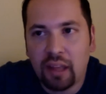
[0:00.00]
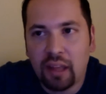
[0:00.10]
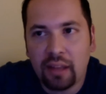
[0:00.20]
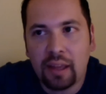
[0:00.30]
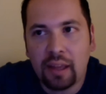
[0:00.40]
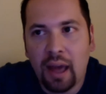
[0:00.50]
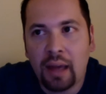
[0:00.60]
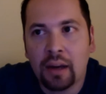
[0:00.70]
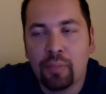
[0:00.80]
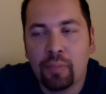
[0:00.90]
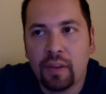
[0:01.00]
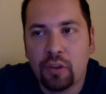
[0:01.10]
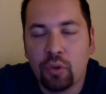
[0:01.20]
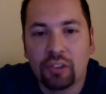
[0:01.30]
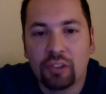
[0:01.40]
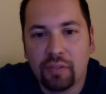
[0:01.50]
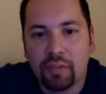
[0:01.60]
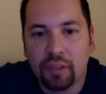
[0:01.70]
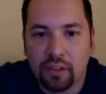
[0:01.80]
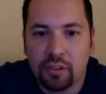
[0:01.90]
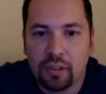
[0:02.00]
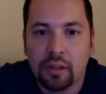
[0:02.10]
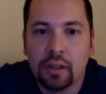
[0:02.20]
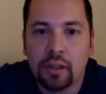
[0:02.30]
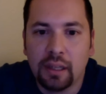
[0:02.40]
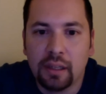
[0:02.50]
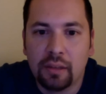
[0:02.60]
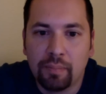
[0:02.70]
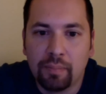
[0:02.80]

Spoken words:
that they add up that you actually have to consider it in